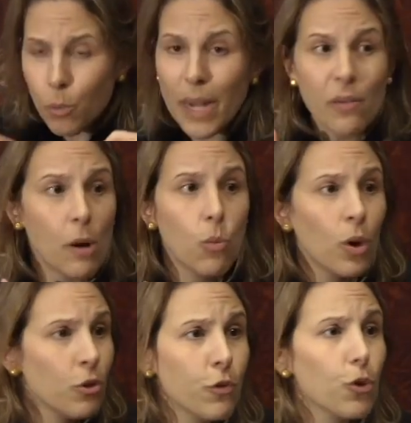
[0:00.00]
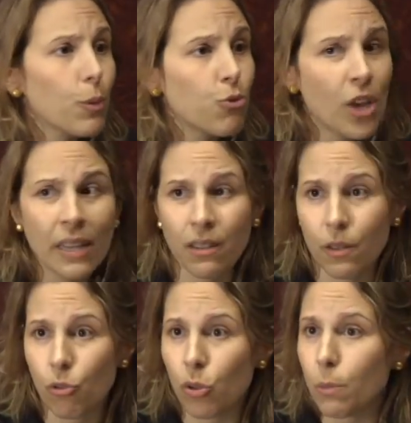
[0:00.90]
might have wonderful
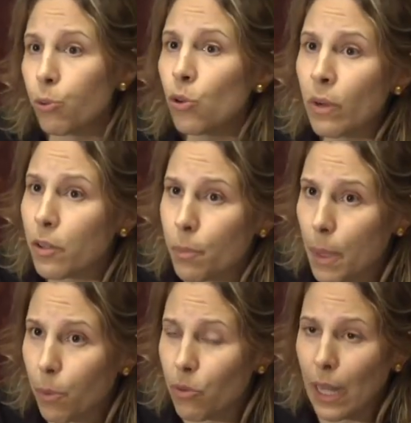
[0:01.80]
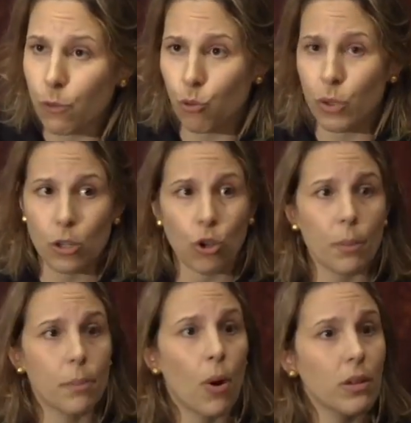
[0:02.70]
objectives to improve other people's lives through
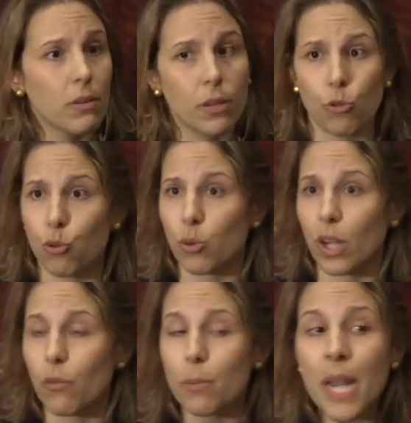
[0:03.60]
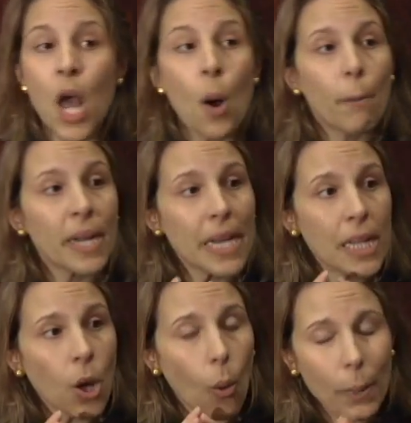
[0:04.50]
economic policy and through government, but
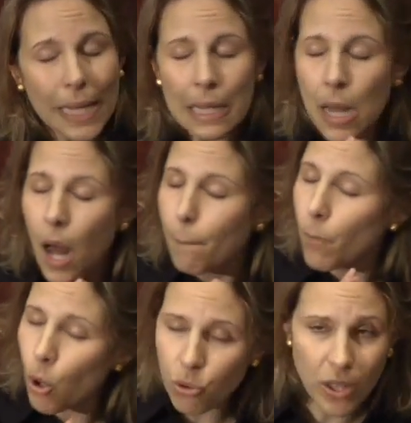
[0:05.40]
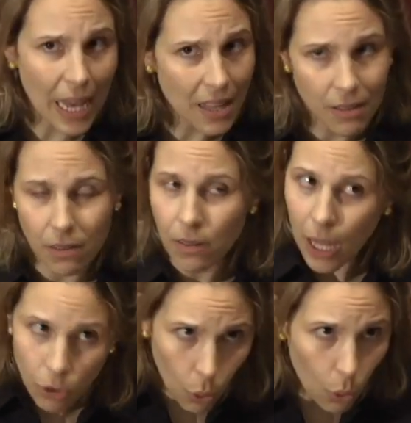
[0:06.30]
in most cases,
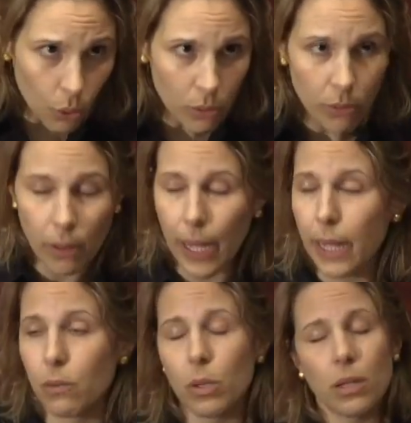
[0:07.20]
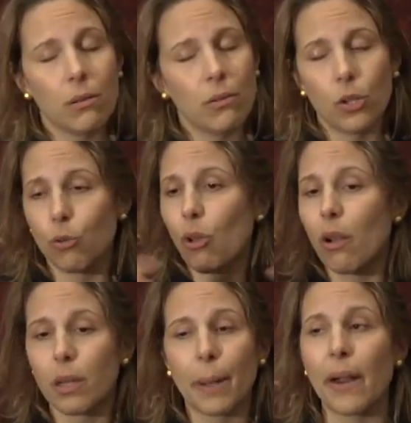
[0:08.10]
not all, and we can
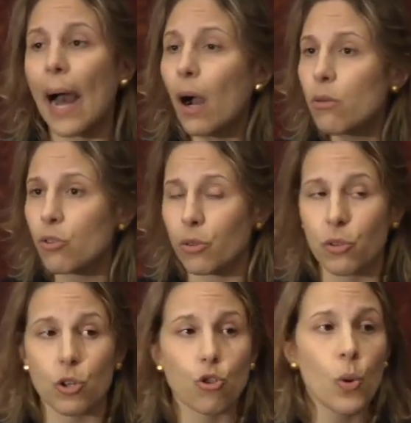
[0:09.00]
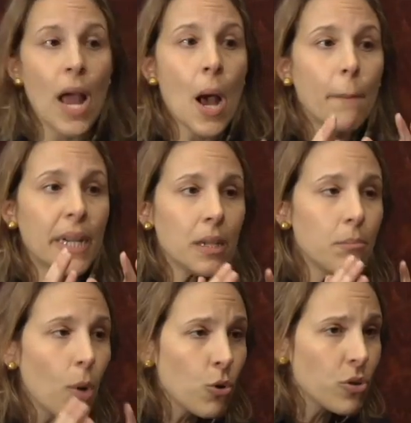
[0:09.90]
talk about hours on this issue, but
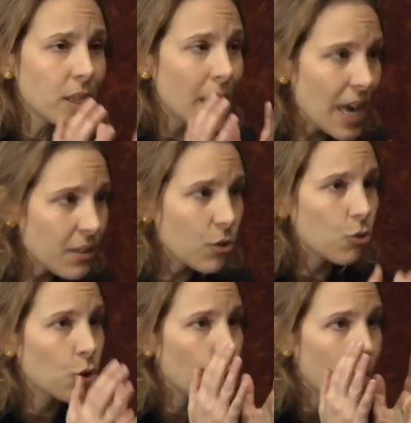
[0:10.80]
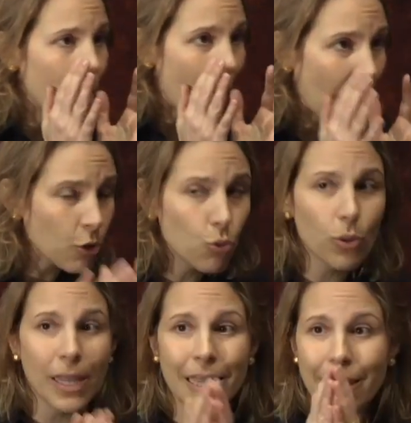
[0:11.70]
in most cases, you're
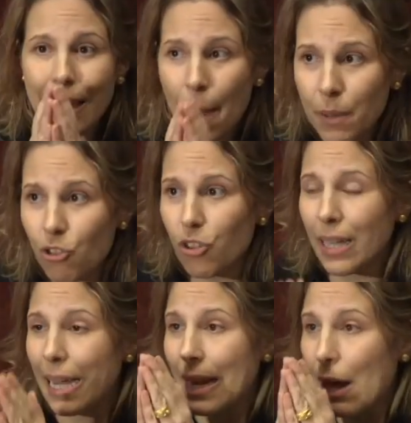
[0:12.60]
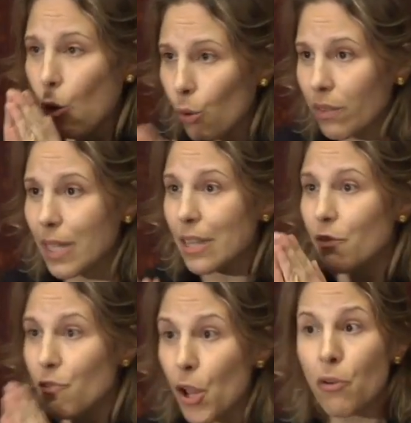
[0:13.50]
actually damaging and hurting the
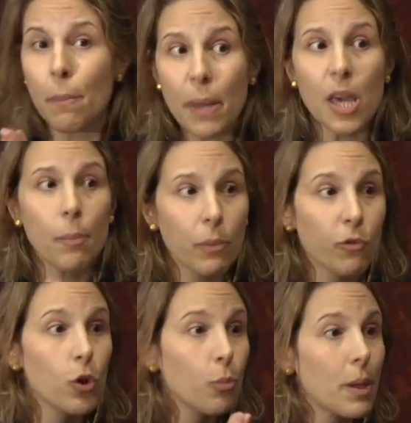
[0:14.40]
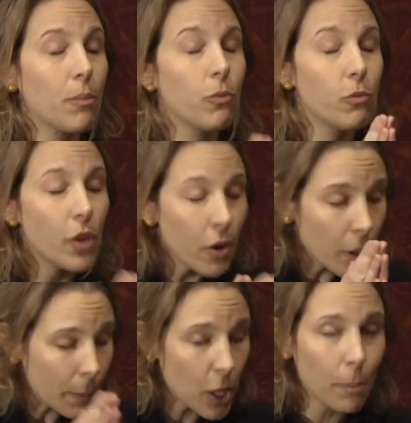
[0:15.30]
very
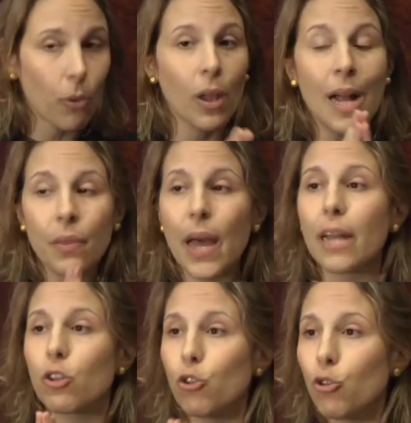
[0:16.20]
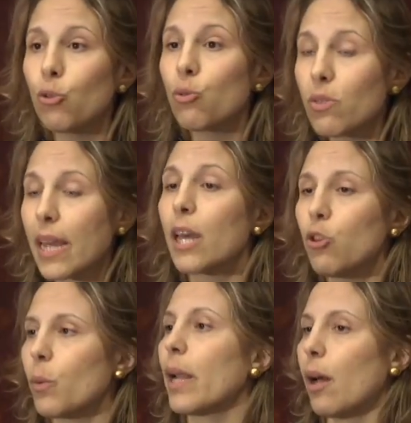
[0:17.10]
people that you say
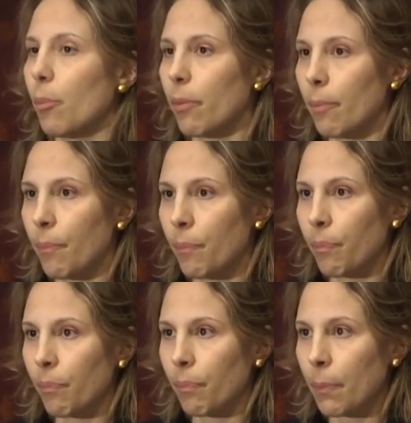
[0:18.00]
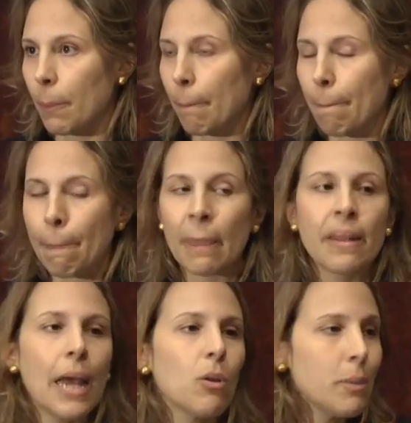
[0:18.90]
you want to help.
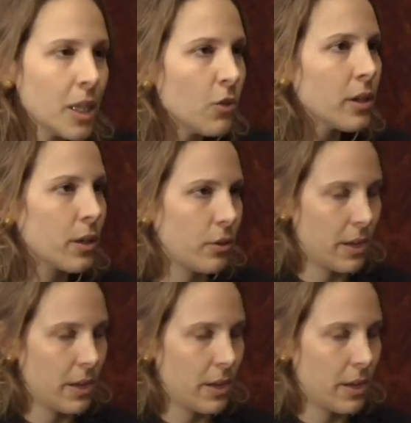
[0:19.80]
Now, let me give you another